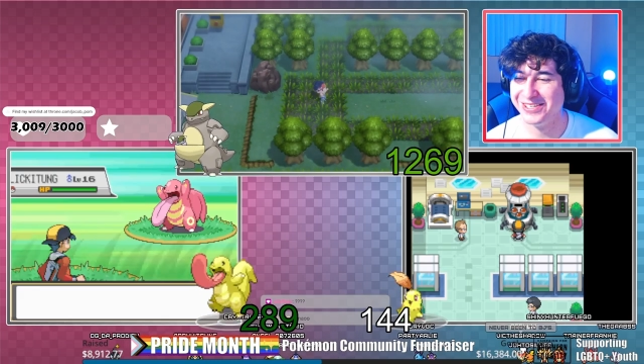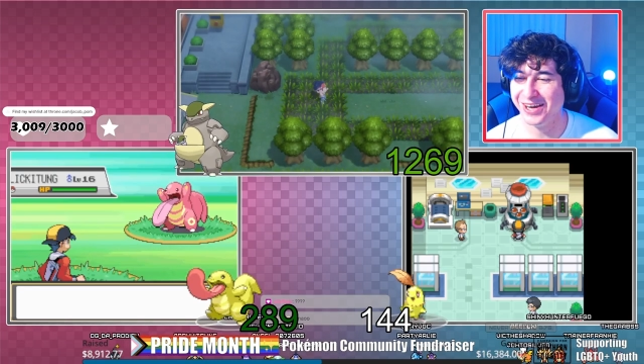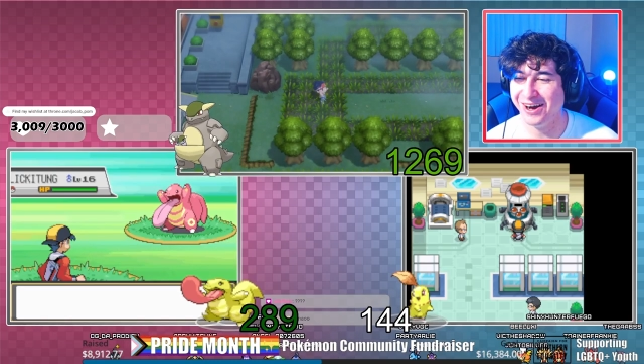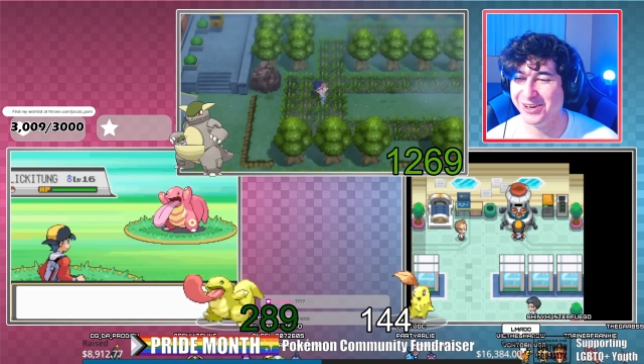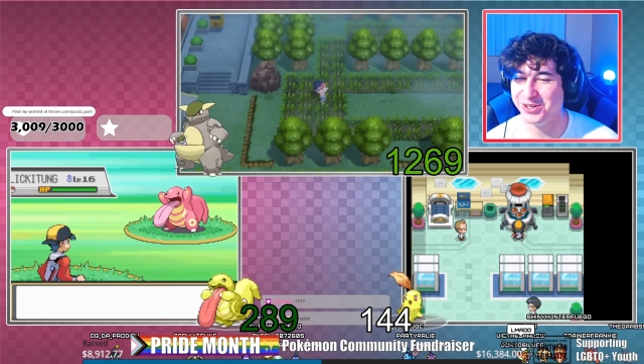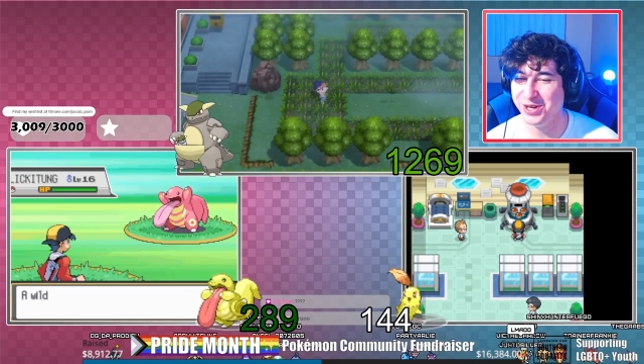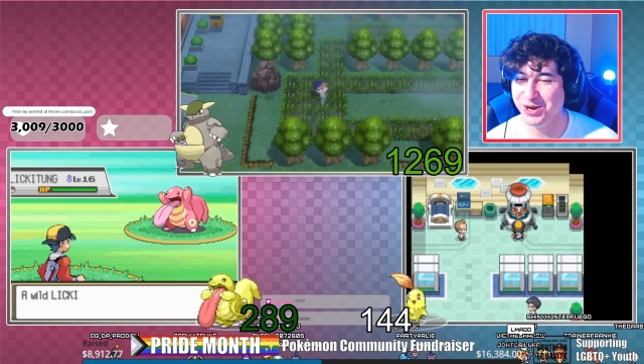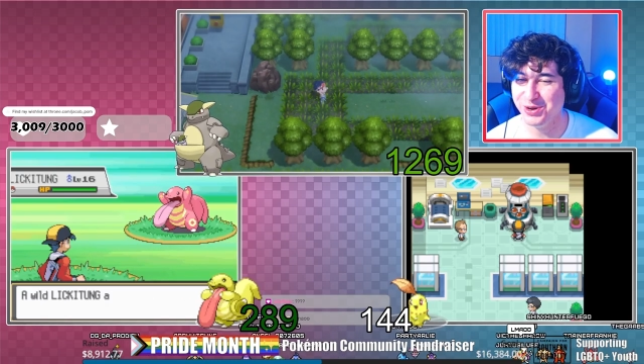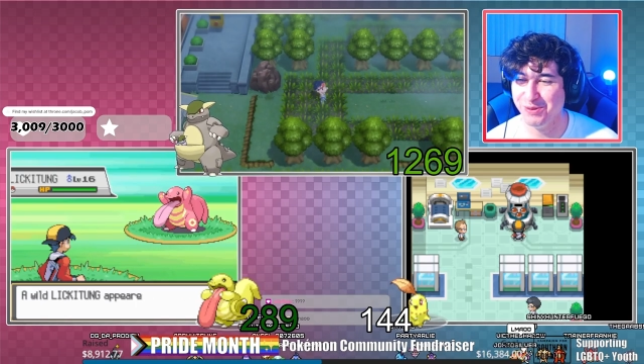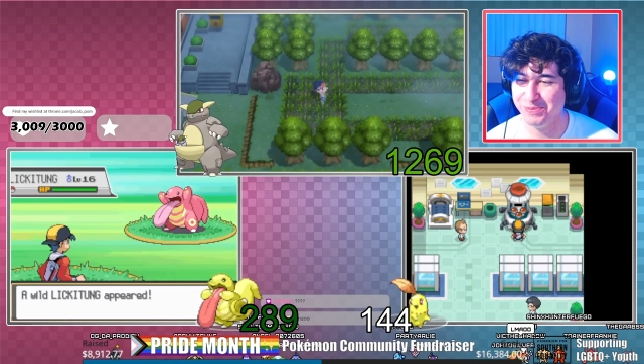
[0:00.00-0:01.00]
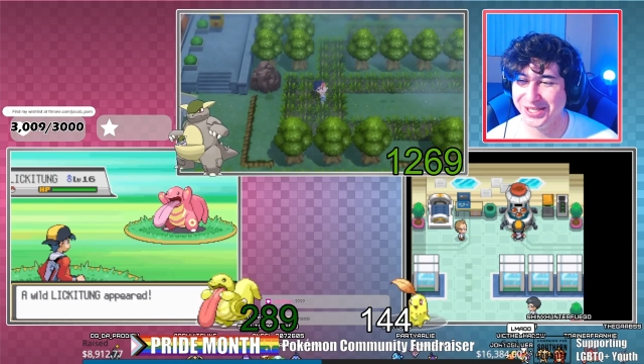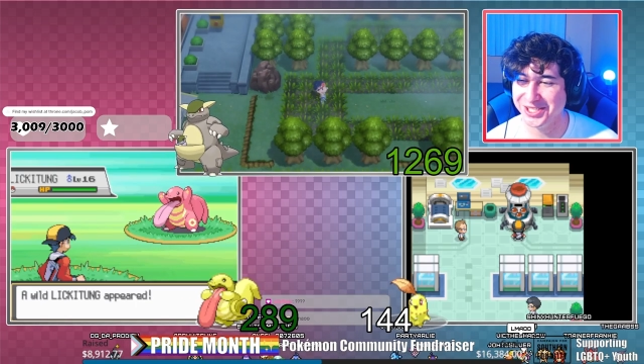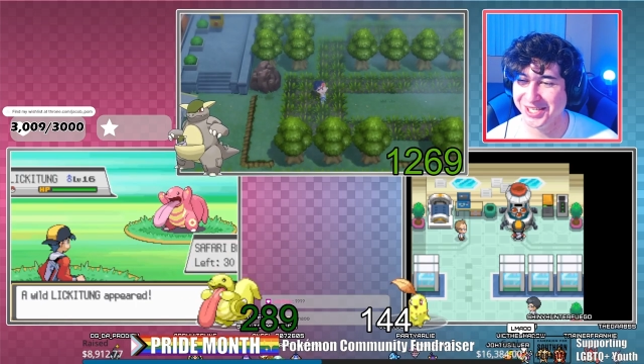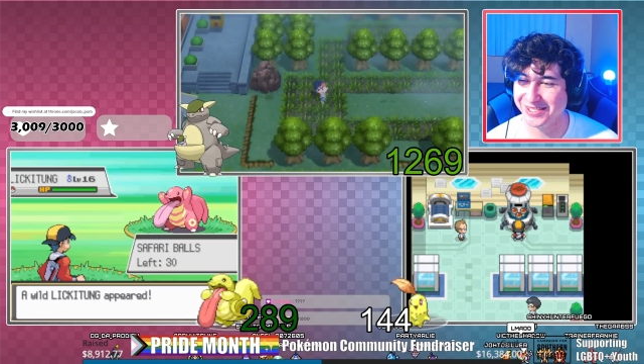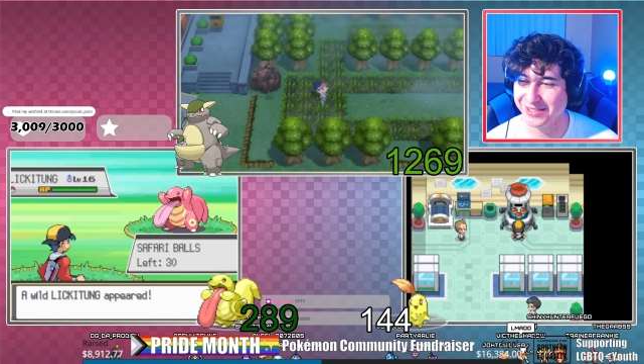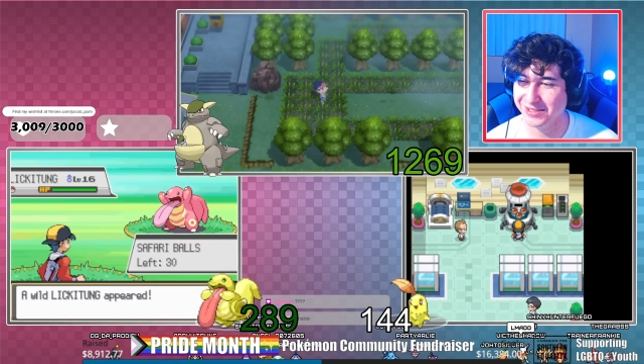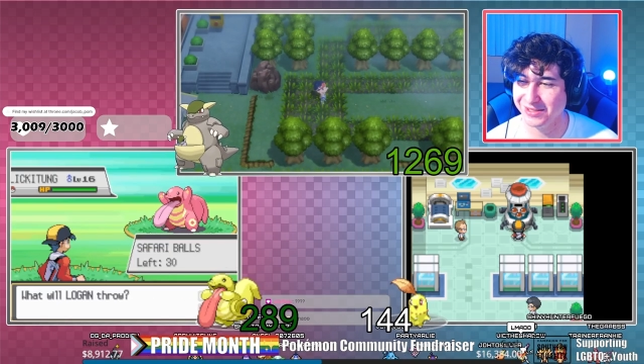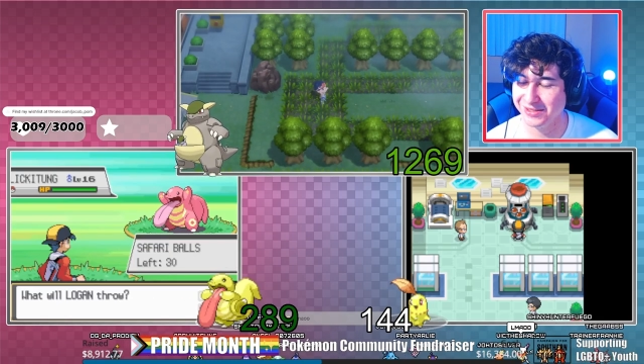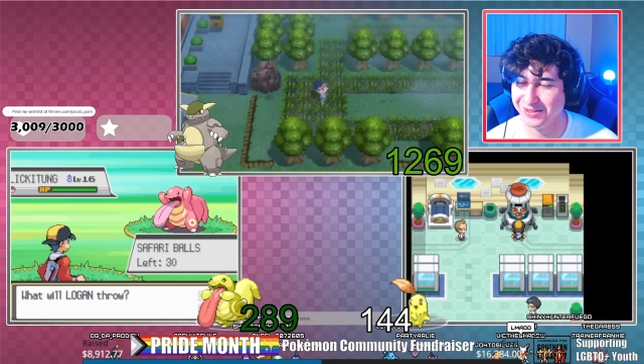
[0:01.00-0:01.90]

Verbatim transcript: Han, do you not know what BJ's is?